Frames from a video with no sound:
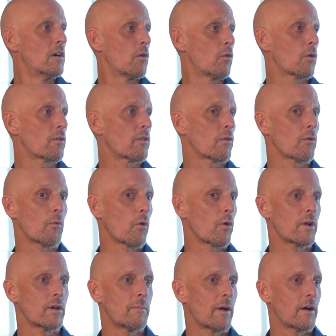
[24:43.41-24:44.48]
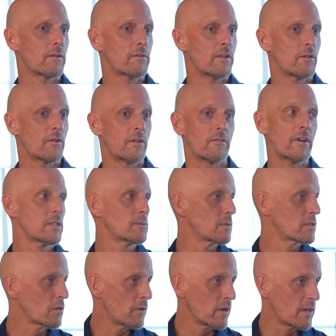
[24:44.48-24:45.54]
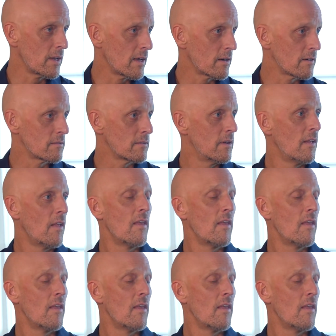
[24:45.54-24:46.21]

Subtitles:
or they were worried about, investments going down.